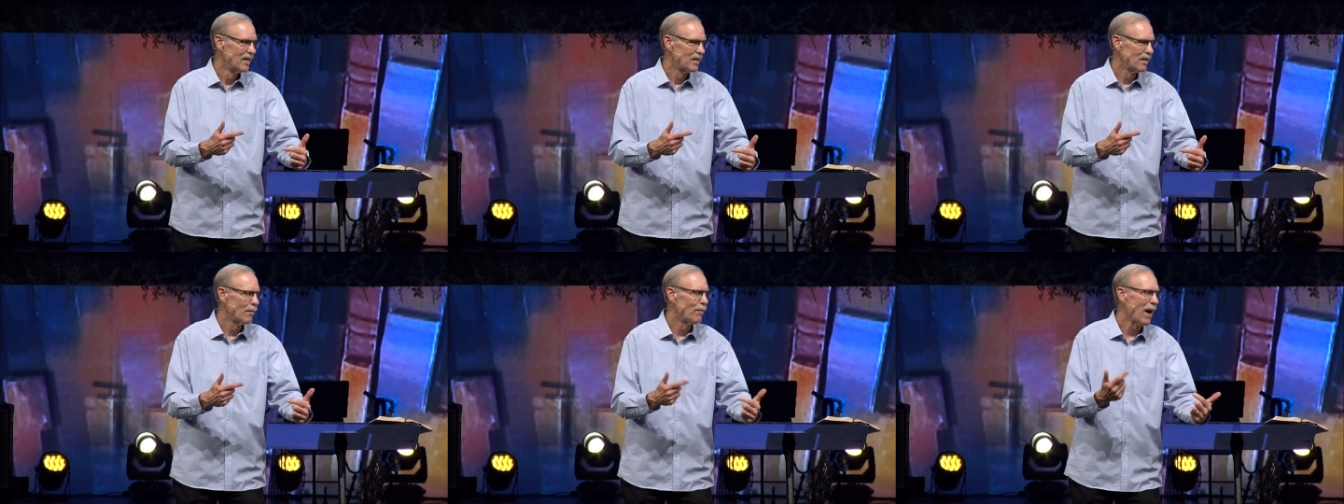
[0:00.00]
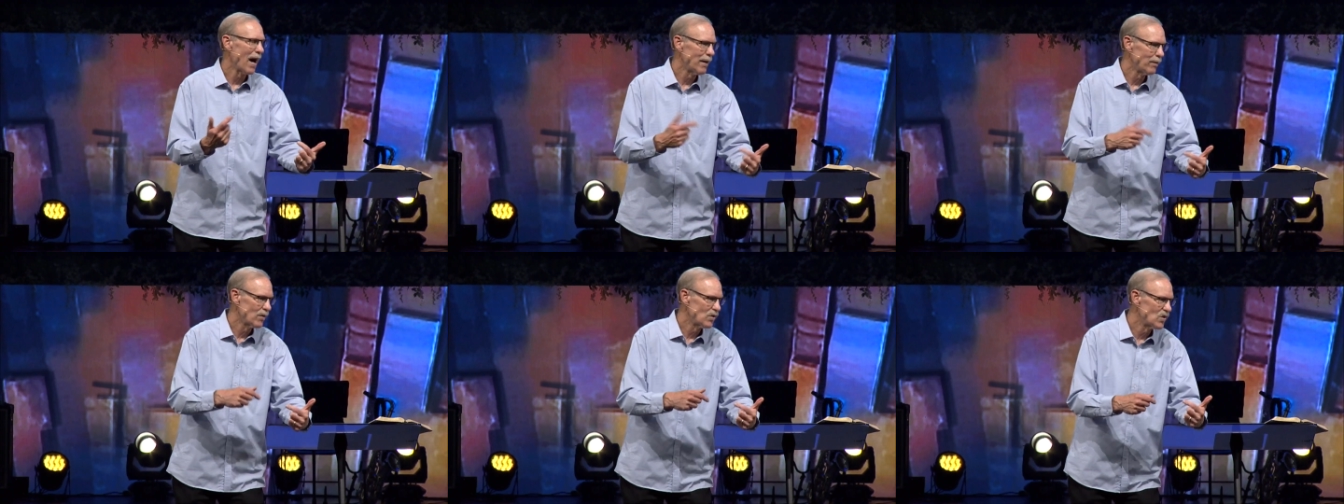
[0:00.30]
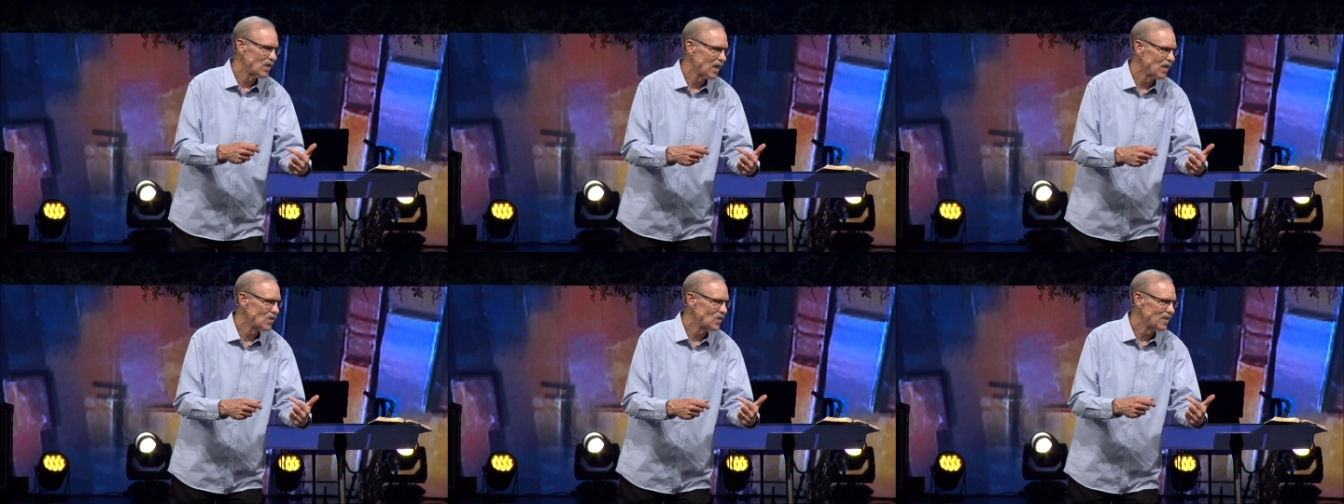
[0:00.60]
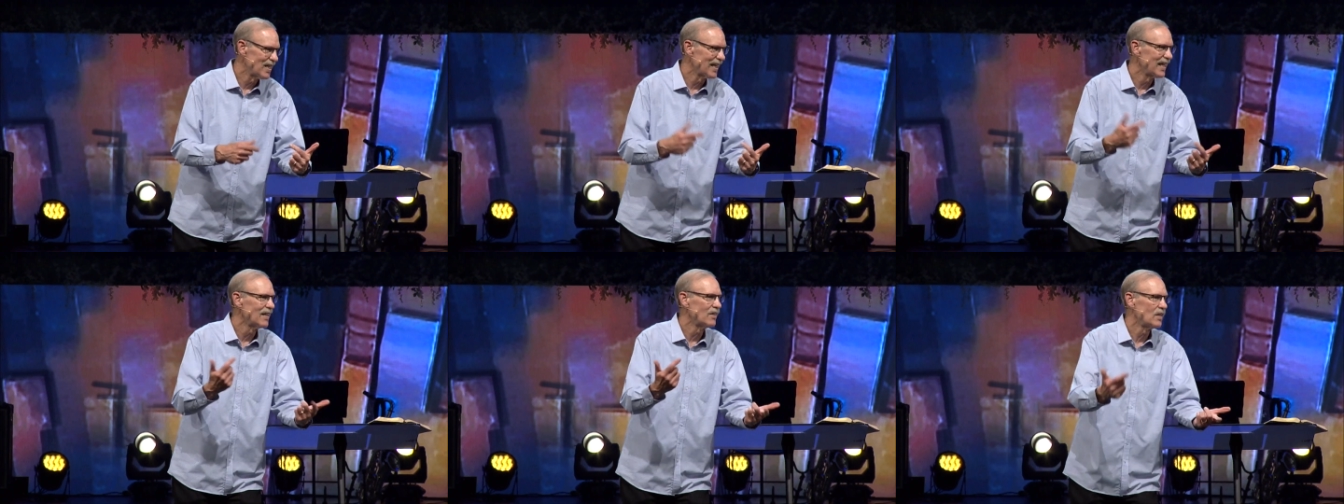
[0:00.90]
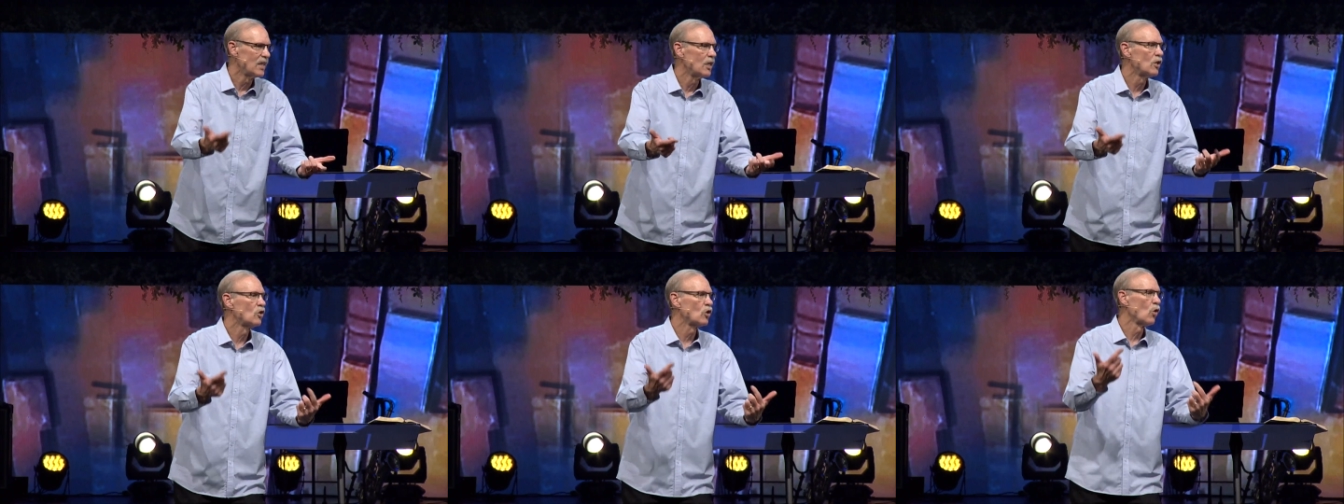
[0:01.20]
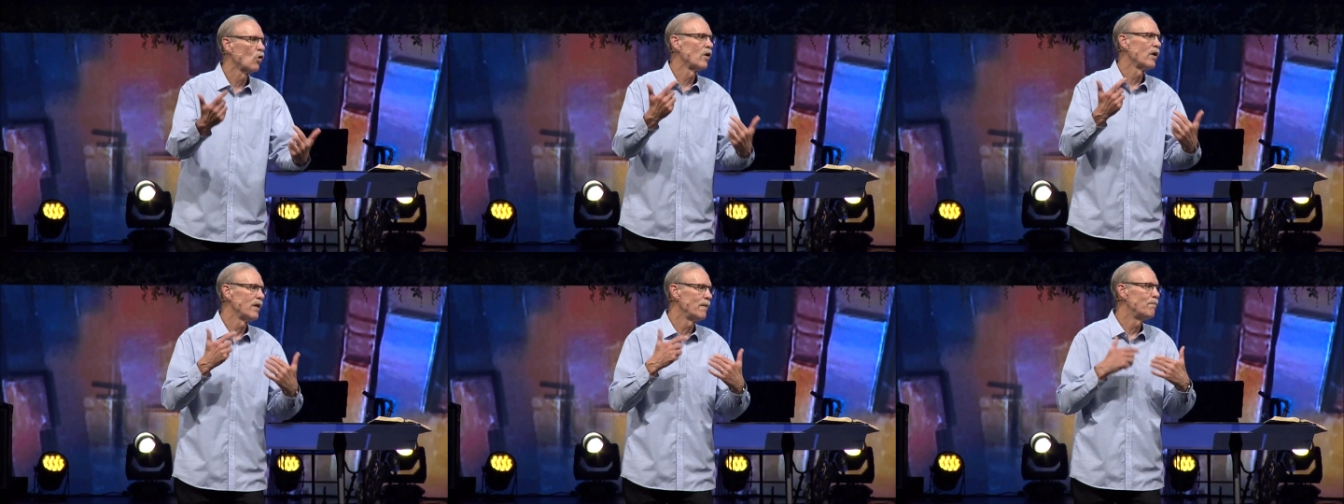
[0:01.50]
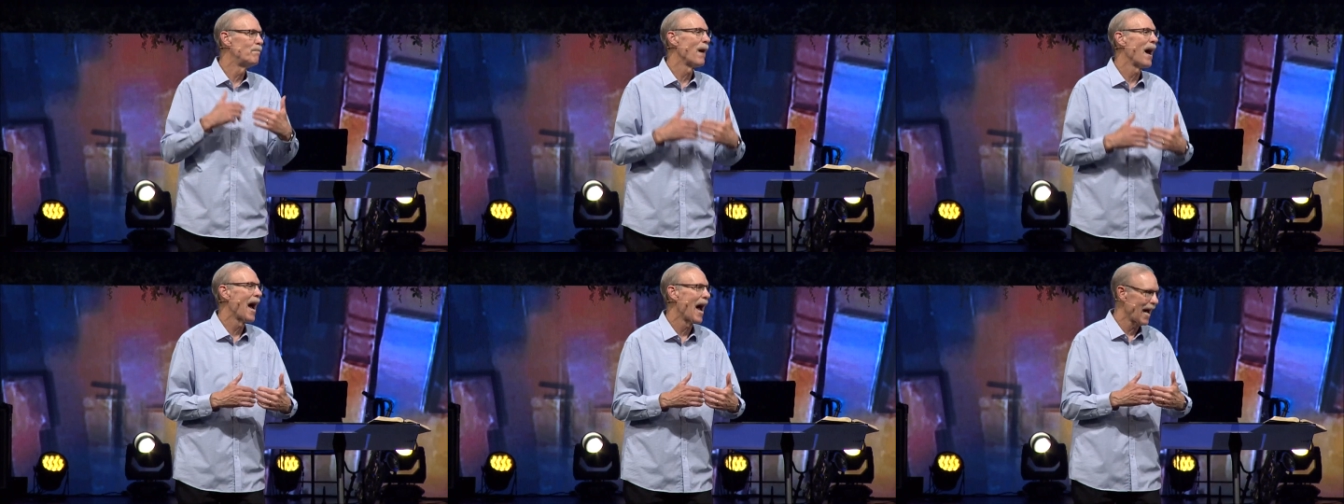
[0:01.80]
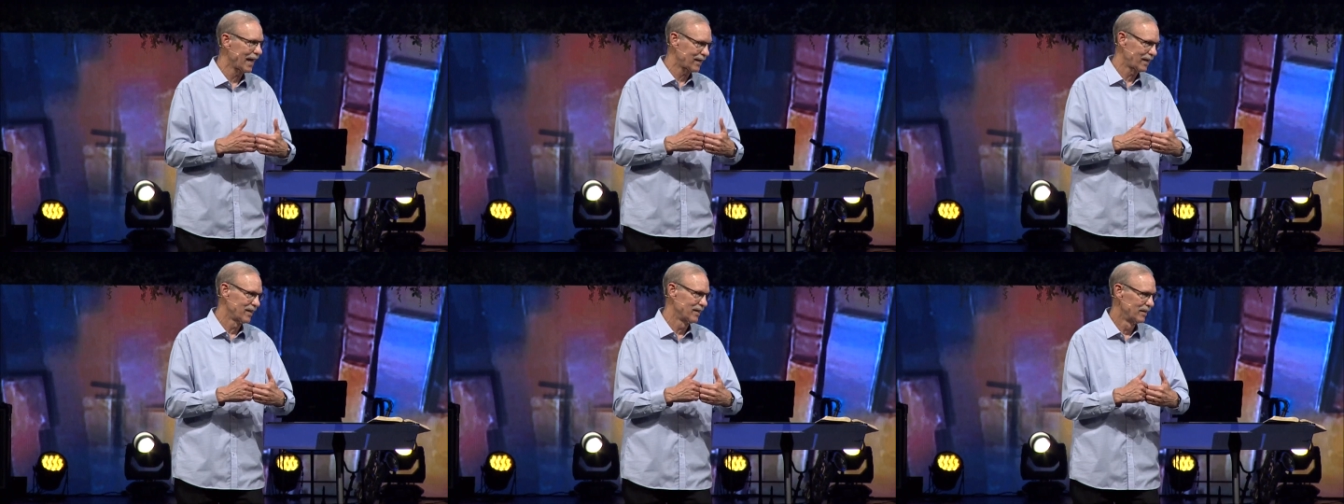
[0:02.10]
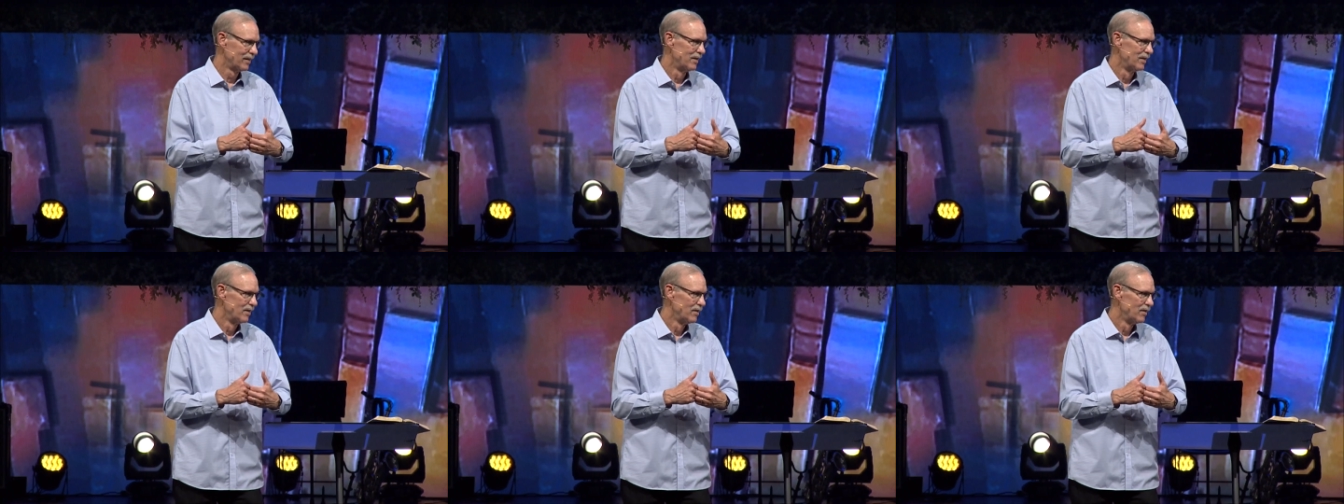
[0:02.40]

the Bible says, to get the authority back.